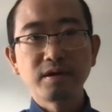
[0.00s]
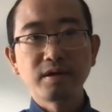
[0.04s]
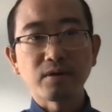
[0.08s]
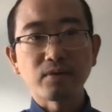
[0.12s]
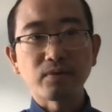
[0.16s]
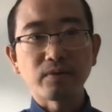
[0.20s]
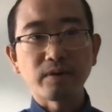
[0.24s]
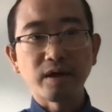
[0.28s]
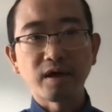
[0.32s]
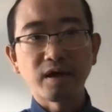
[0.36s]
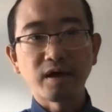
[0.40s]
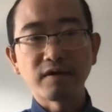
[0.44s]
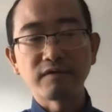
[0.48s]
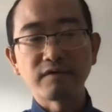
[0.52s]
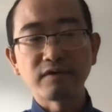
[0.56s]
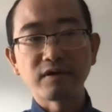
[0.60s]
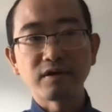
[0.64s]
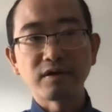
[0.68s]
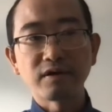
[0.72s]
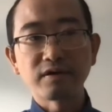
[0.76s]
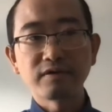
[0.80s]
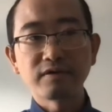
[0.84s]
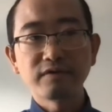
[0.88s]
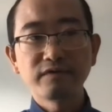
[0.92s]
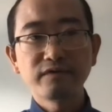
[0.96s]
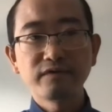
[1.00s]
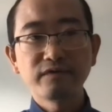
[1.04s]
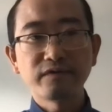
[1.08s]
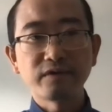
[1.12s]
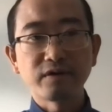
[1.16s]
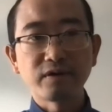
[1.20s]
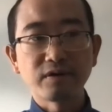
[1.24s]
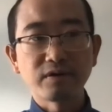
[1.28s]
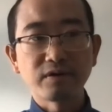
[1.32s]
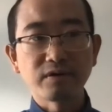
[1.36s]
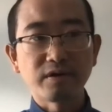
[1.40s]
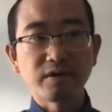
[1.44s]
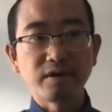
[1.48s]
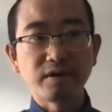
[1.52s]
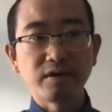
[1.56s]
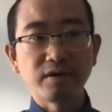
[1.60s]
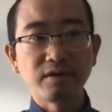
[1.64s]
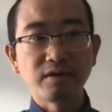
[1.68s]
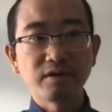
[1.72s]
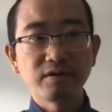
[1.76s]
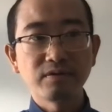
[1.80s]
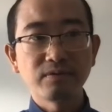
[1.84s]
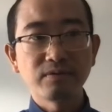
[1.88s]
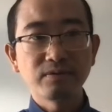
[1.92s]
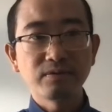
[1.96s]
We have a
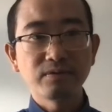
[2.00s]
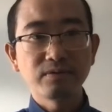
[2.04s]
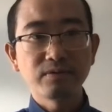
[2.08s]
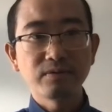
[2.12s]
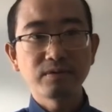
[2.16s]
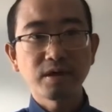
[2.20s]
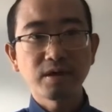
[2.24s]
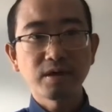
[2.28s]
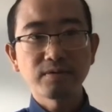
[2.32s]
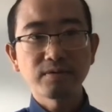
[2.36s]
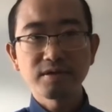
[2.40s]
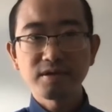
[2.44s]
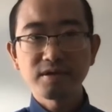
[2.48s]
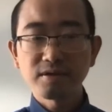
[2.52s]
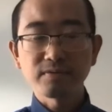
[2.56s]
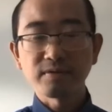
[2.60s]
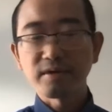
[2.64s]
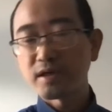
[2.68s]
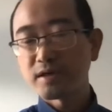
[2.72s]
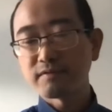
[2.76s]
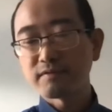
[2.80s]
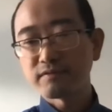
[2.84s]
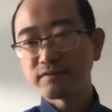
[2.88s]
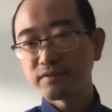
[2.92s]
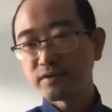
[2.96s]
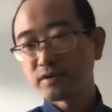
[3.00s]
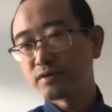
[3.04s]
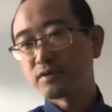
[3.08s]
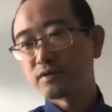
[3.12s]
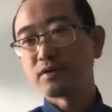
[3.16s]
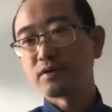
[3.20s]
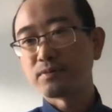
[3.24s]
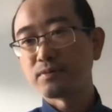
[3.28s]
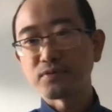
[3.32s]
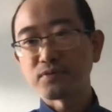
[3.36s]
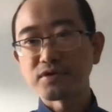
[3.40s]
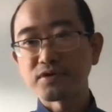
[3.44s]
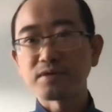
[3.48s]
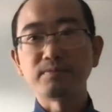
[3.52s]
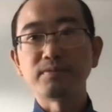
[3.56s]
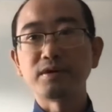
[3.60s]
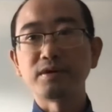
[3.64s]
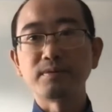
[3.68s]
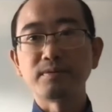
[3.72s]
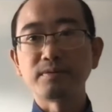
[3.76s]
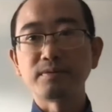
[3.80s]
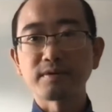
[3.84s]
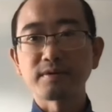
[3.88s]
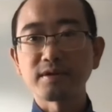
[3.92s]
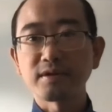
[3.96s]
fairly, I would say we have, almost a
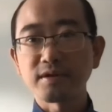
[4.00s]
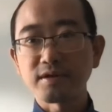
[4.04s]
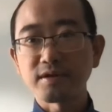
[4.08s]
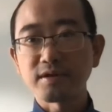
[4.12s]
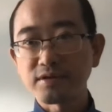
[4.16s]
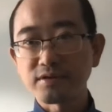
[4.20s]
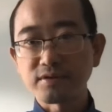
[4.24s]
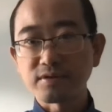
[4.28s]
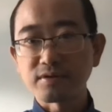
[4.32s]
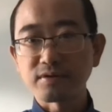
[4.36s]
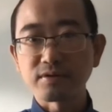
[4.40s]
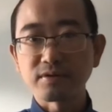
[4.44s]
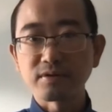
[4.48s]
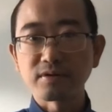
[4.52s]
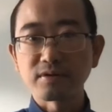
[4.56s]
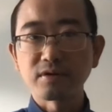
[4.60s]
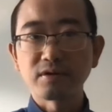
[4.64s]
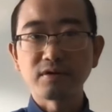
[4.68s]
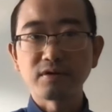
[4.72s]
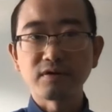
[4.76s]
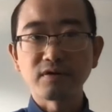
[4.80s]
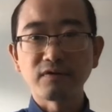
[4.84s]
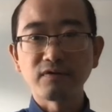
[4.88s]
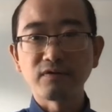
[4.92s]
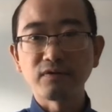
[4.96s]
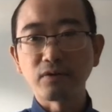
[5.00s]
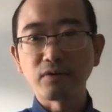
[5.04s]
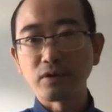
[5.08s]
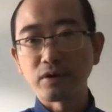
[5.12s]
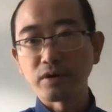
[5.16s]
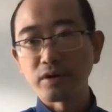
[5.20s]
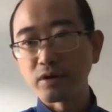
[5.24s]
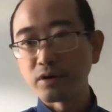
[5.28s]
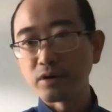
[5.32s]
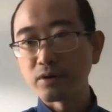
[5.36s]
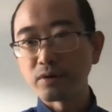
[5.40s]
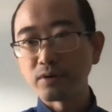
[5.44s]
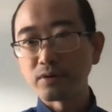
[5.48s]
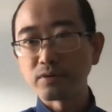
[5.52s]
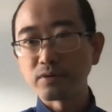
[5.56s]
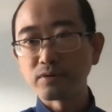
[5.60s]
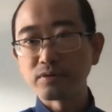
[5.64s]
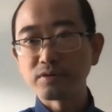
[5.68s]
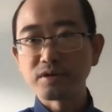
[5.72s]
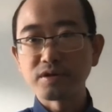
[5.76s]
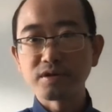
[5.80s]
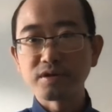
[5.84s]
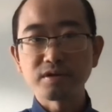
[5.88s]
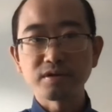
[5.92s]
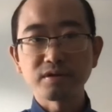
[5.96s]
minimum cluster, 4
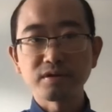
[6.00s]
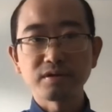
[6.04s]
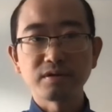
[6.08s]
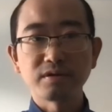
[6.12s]
nodes.